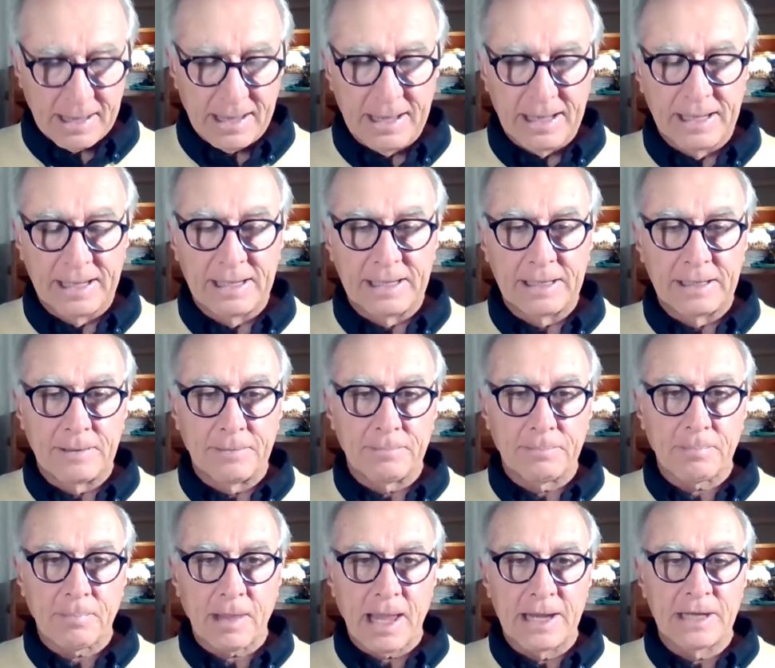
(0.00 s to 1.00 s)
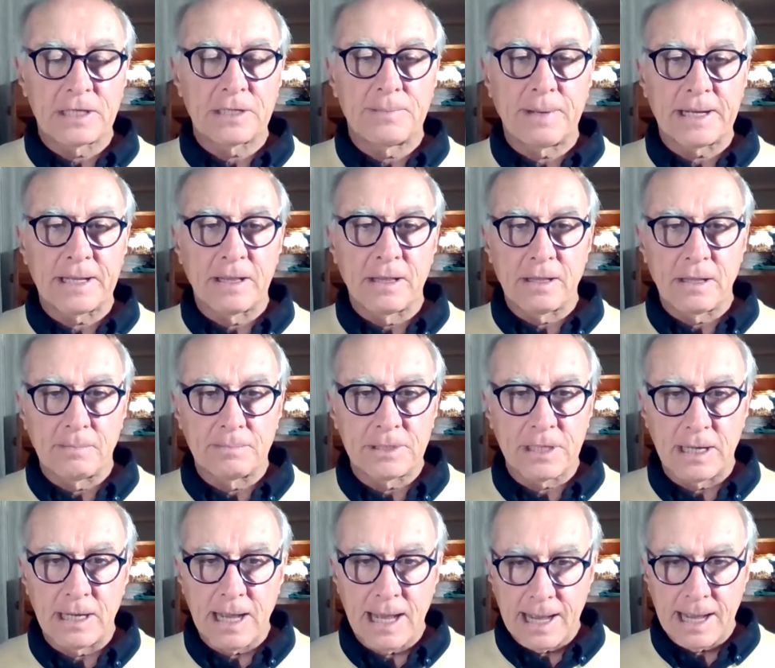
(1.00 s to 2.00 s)
and expecting them to
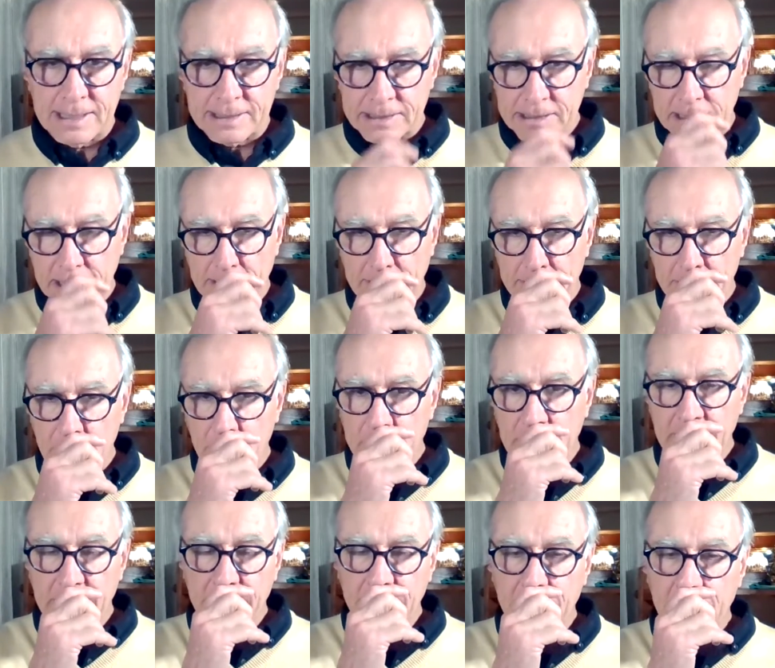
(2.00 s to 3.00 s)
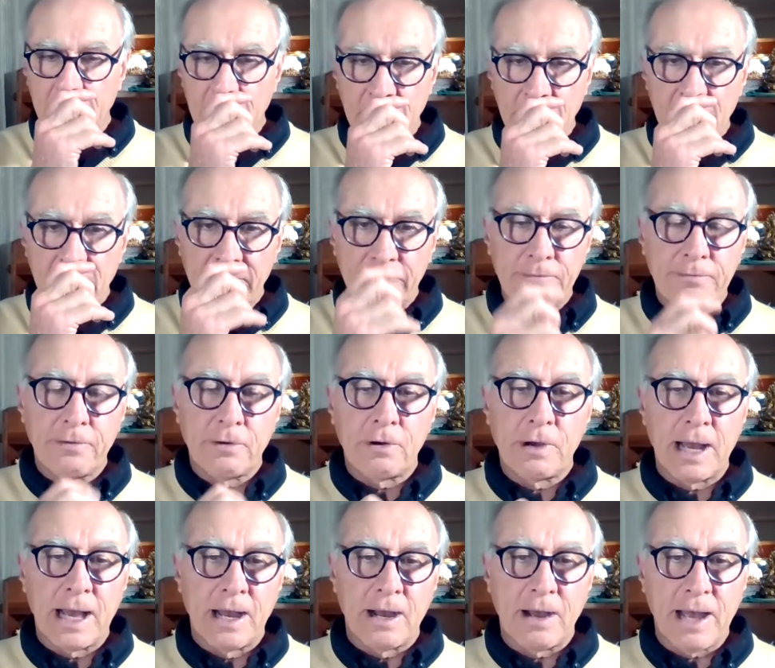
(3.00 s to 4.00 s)
last, looking for
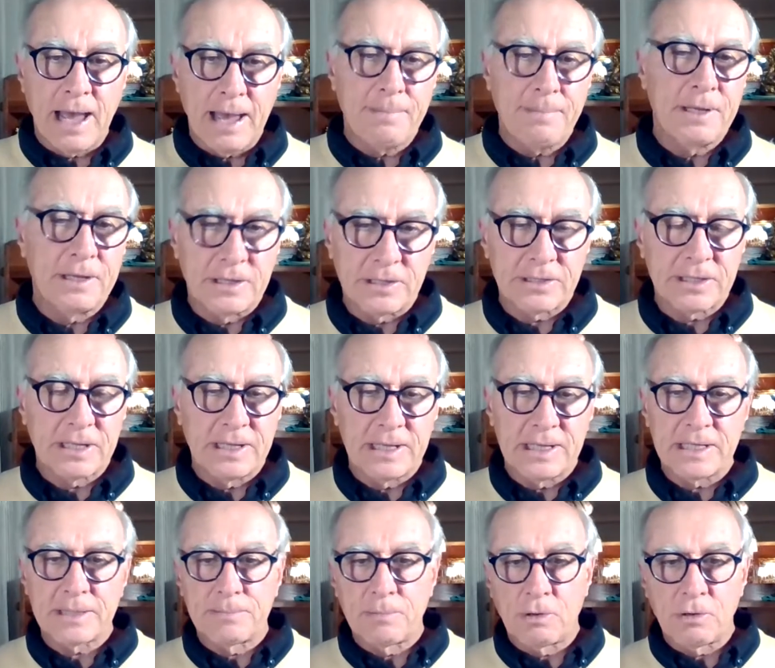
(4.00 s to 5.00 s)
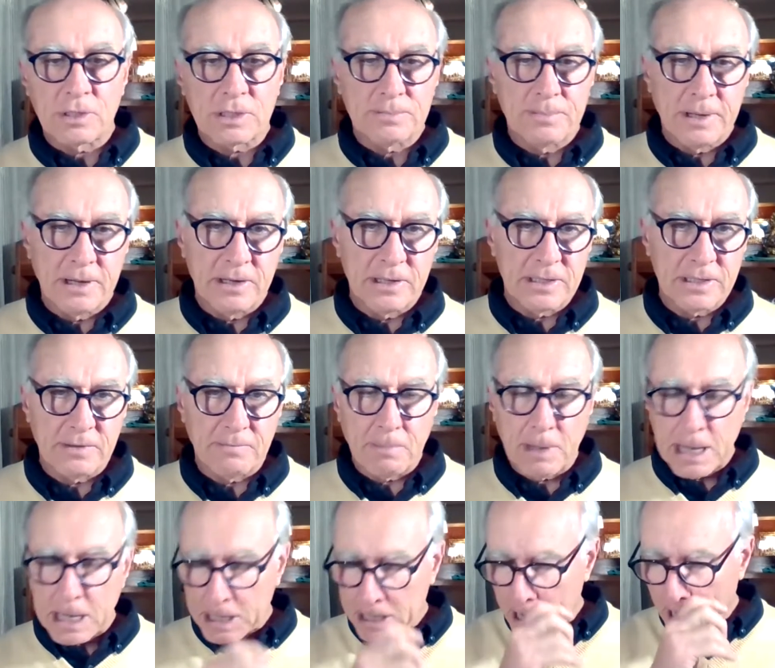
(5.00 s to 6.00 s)
our happiness in these small experiences of
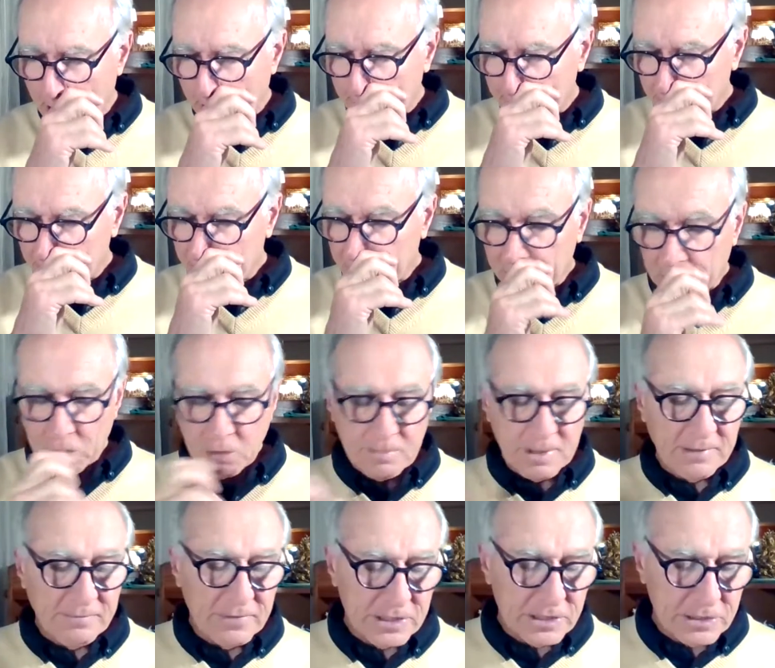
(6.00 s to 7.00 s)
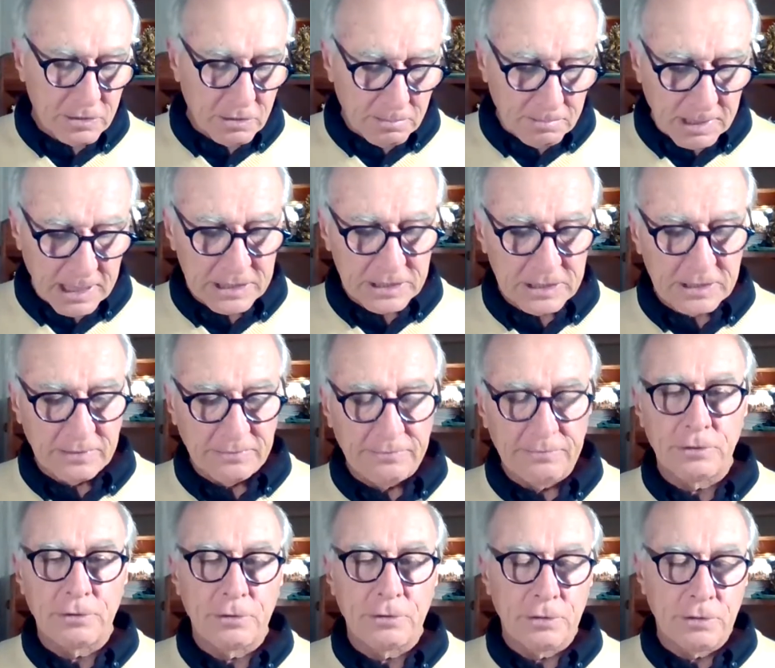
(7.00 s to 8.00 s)
pleasure. It could be physical pleasure,
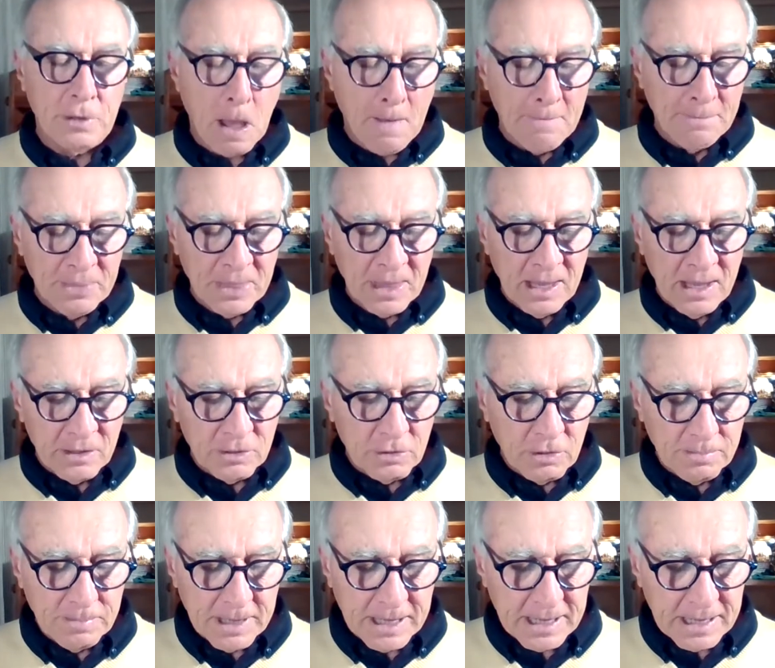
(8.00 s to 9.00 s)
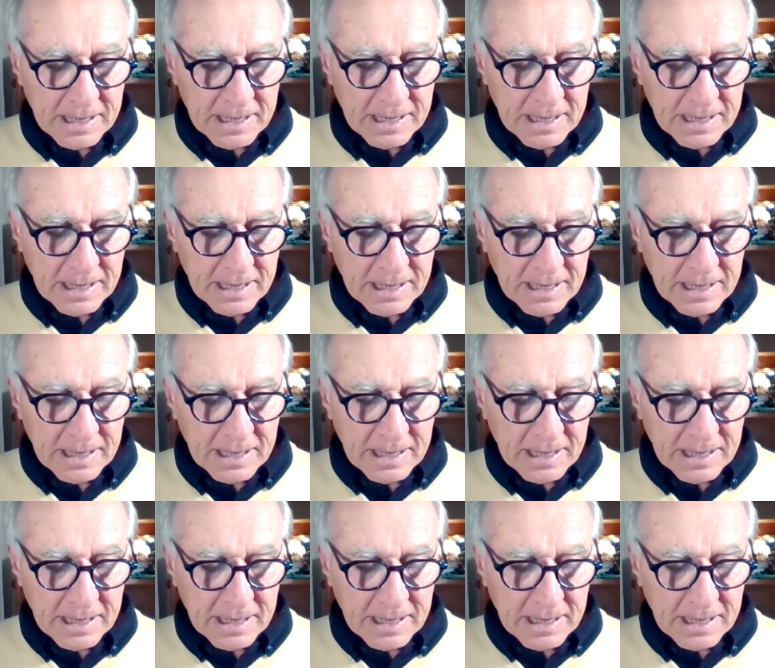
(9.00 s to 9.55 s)
food, could be